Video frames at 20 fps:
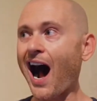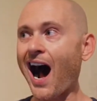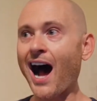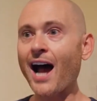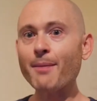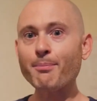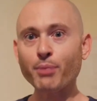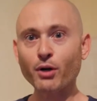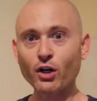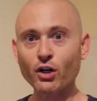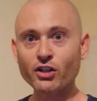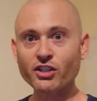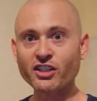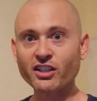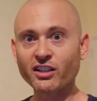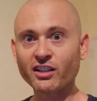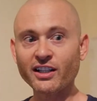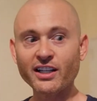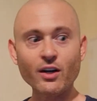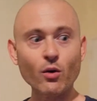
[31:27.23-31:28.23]
I
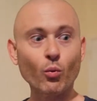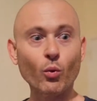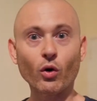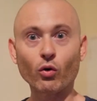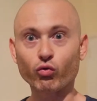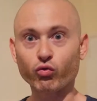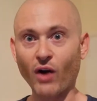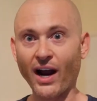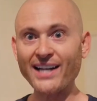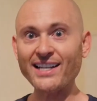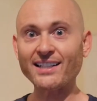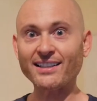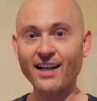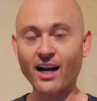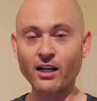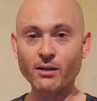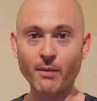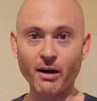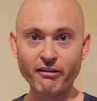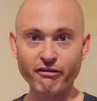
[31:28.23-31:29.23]
personally will write it
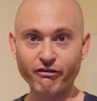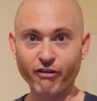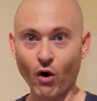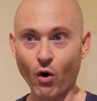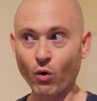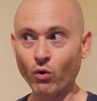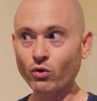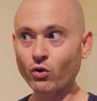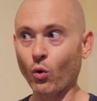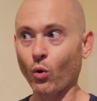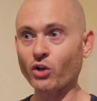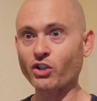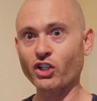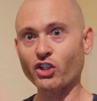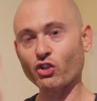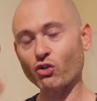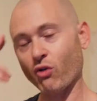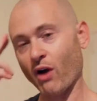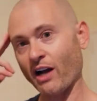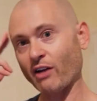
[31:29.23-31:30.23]
down on my phone or
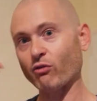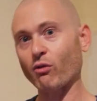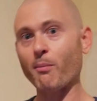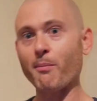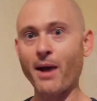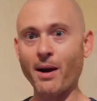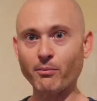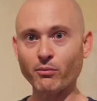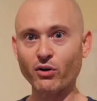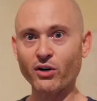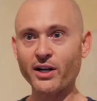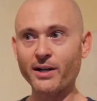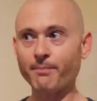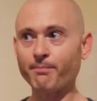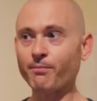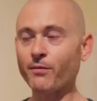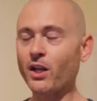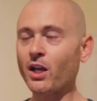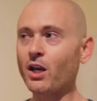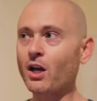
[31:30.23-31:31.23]
just try to remember
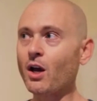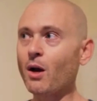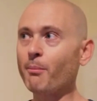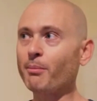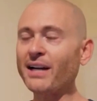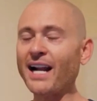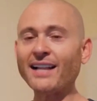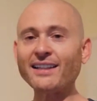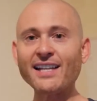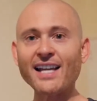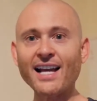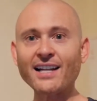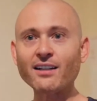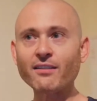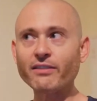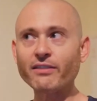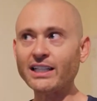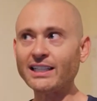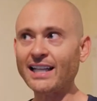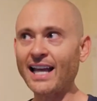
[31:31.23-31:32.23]
it. But at the end
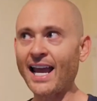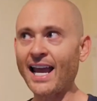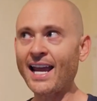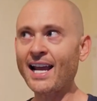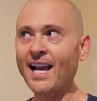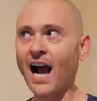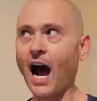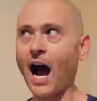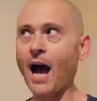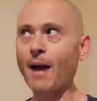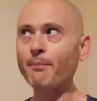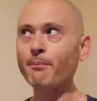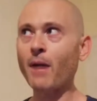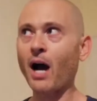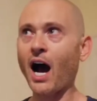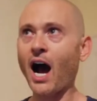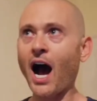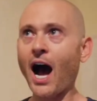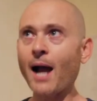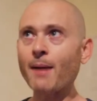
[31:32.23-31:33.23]
of the day, I'm
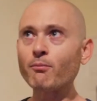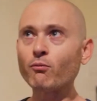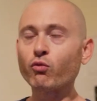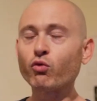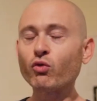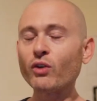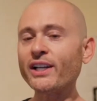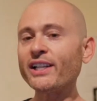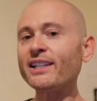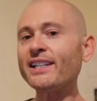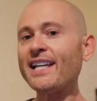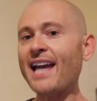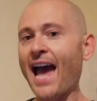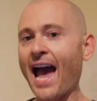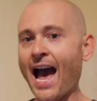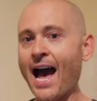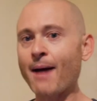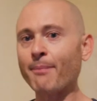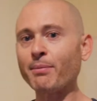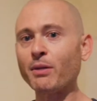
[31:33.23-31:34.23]
really
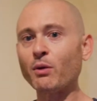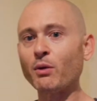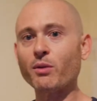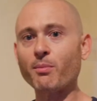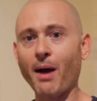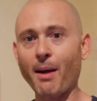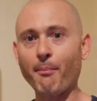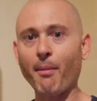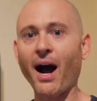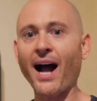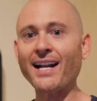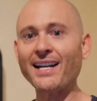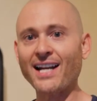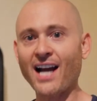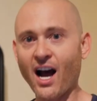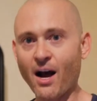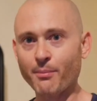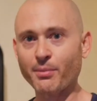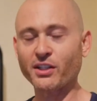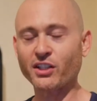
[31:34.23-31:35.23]
happy with my body
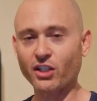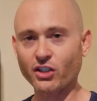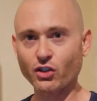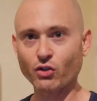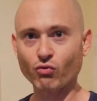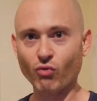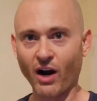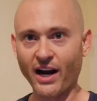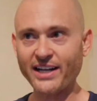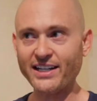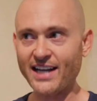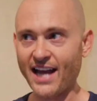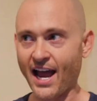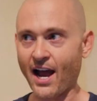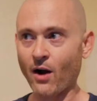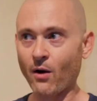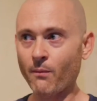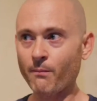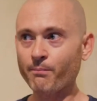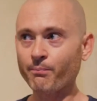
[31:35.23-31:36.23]
composition right
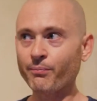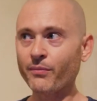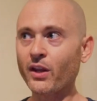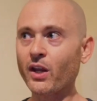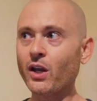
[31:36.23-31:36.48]
now.